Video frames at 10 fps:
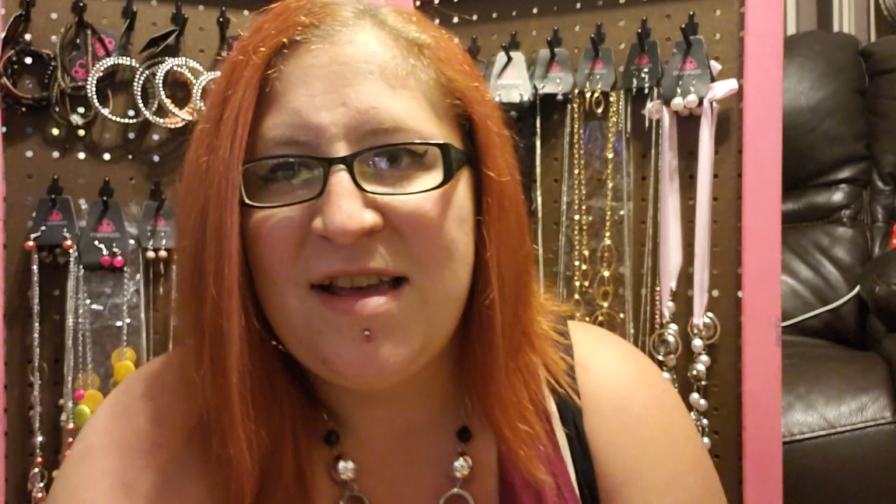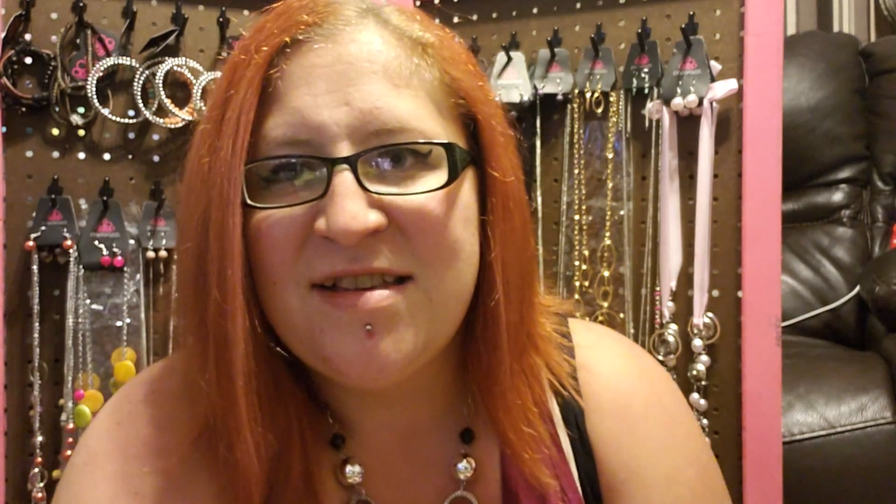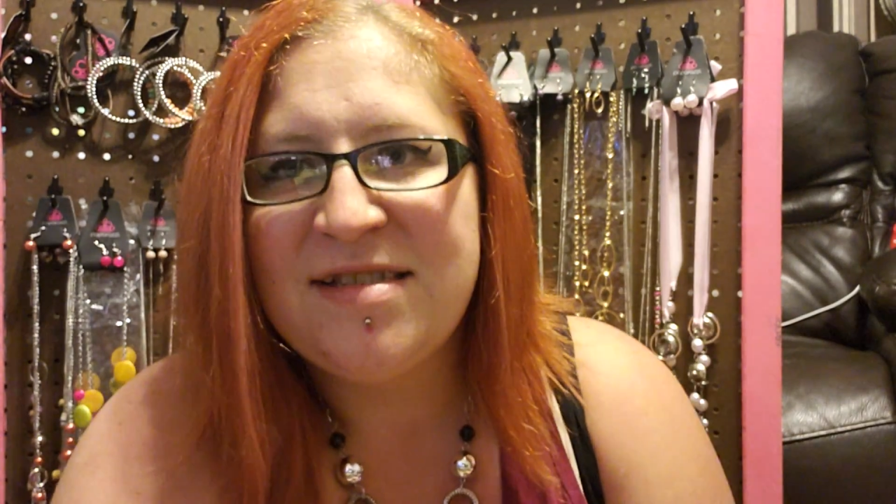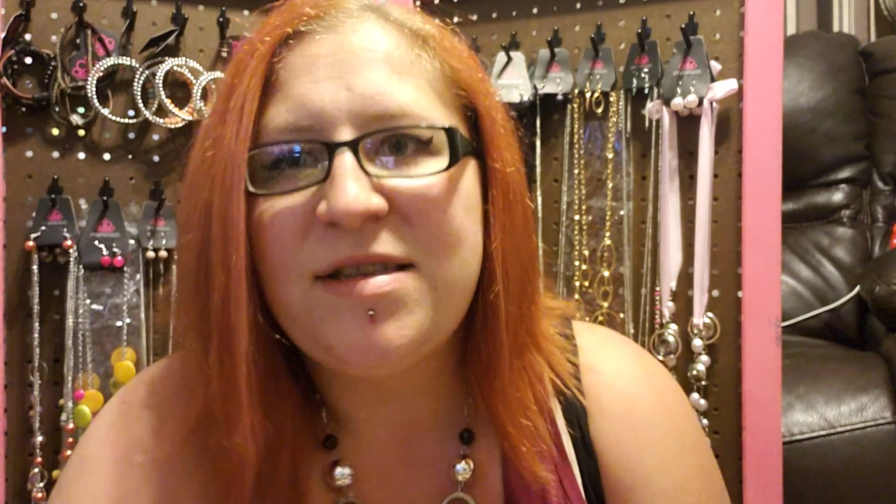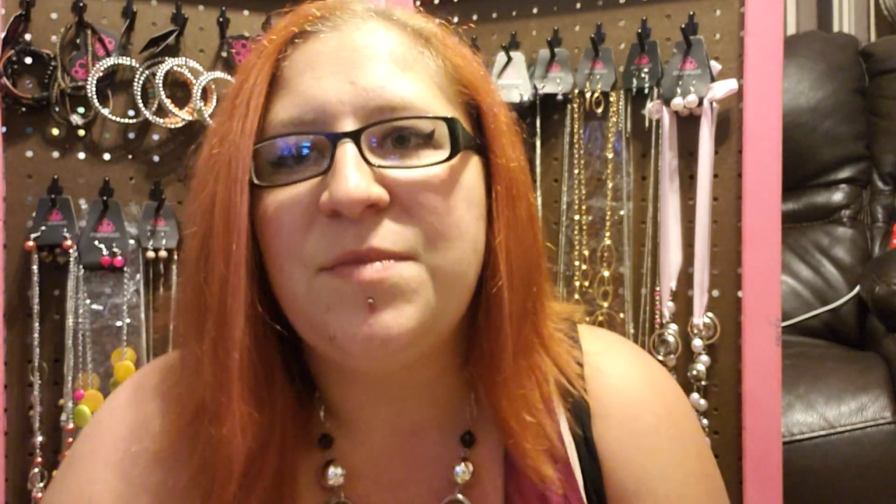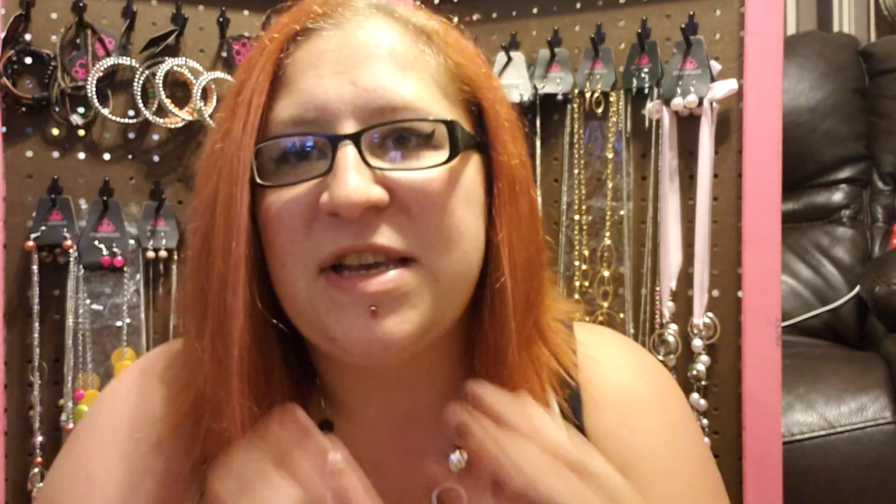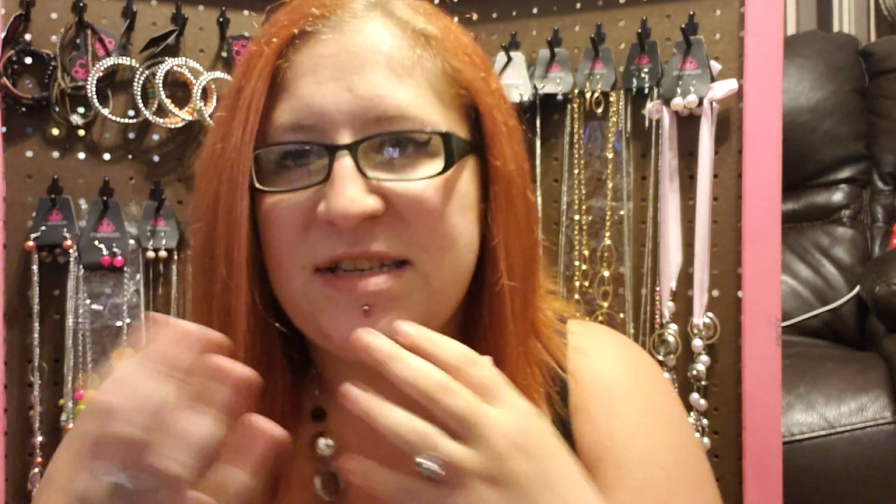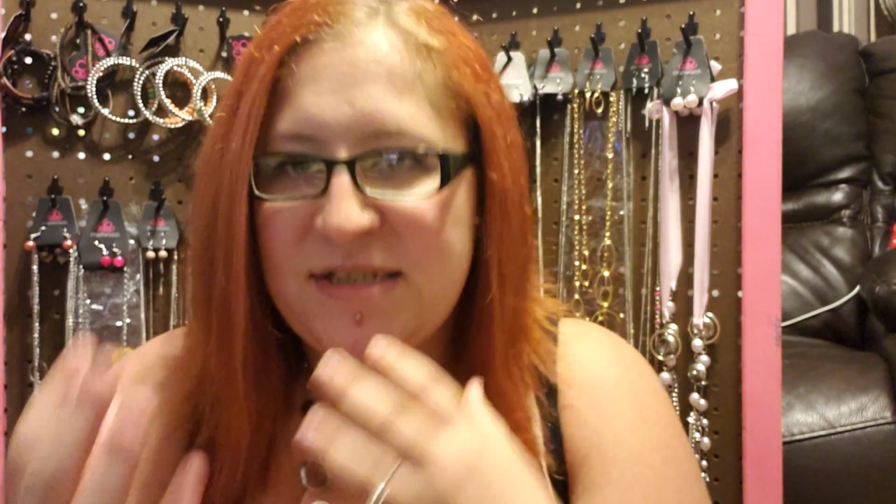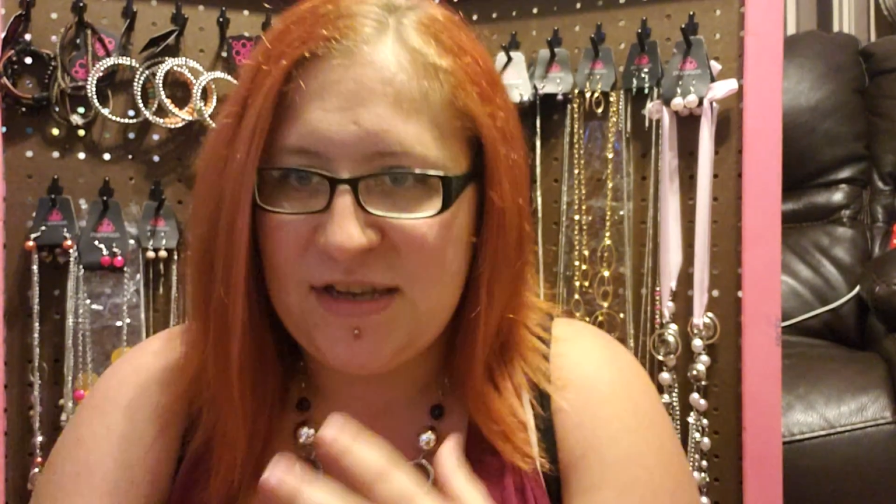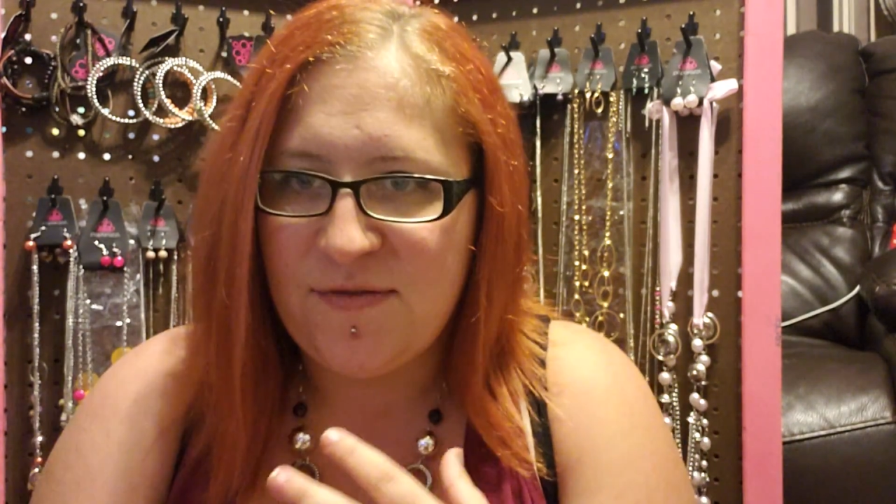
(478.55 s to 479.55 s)

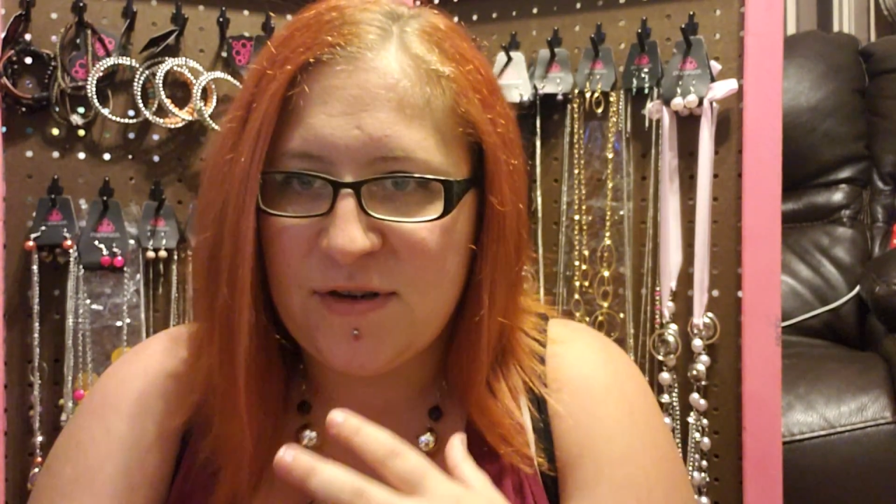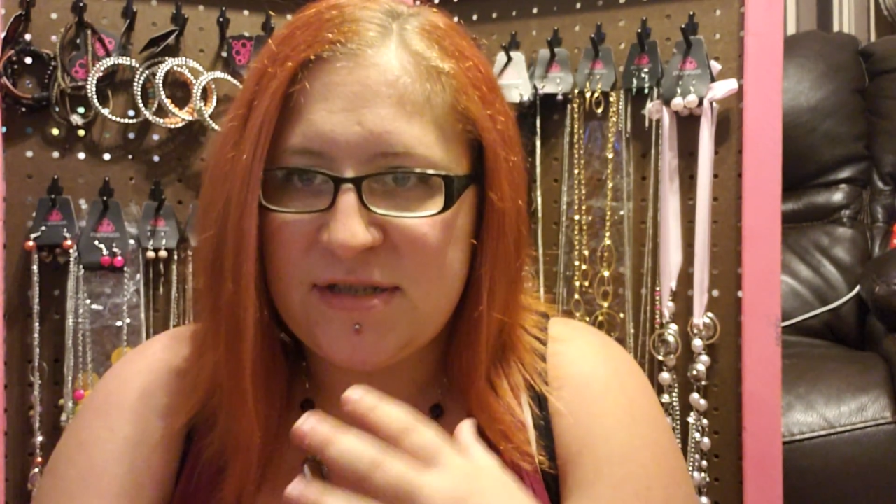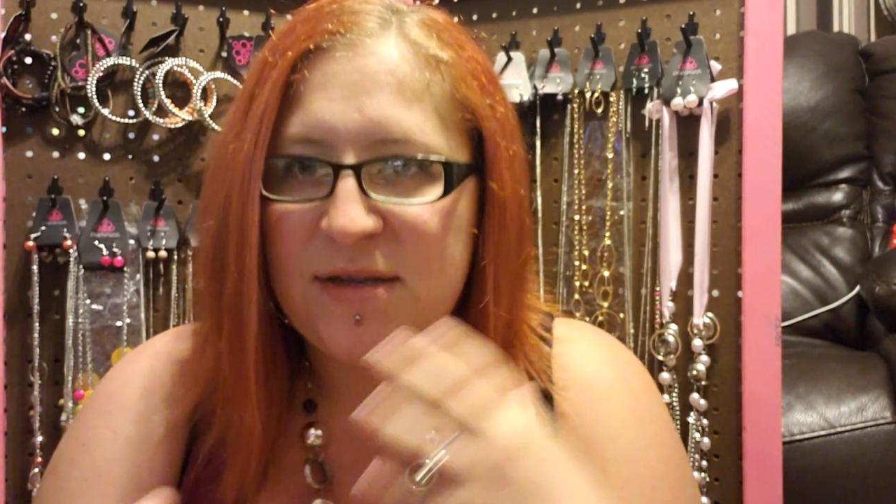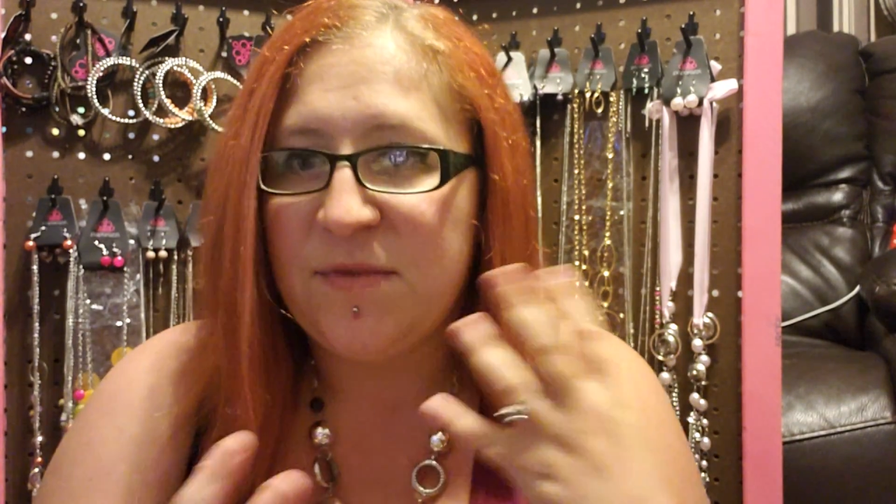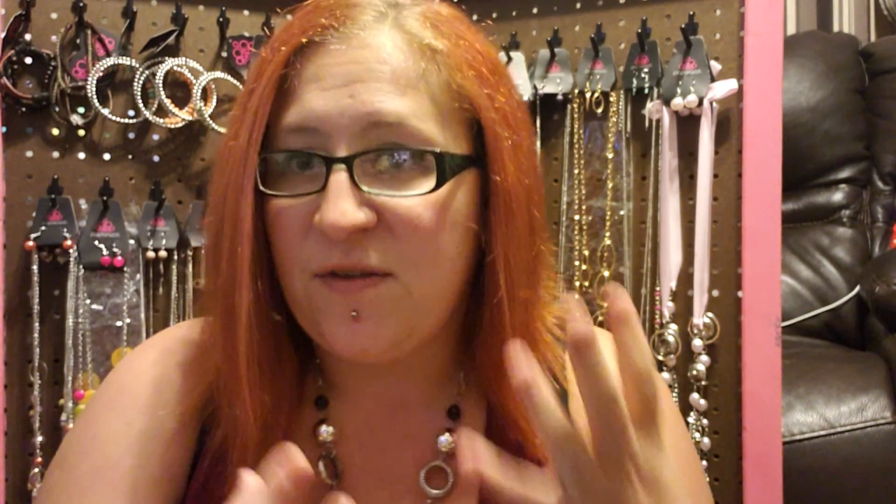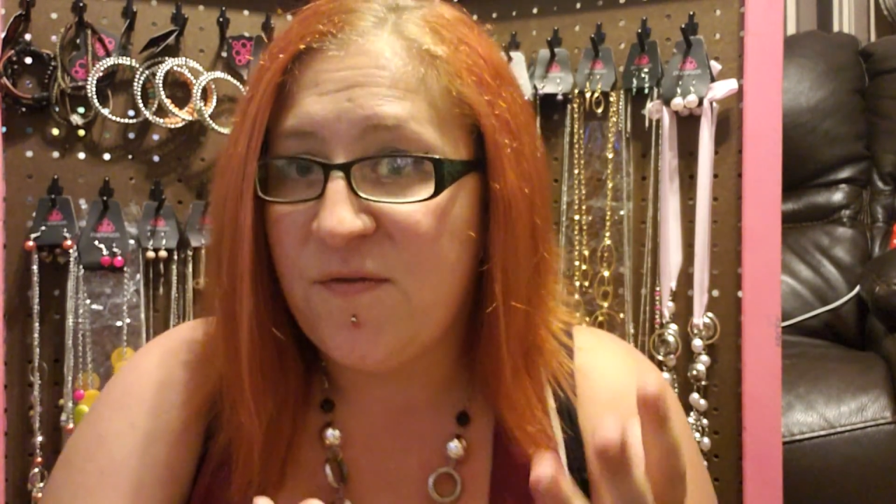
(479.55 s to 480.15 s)
something different, something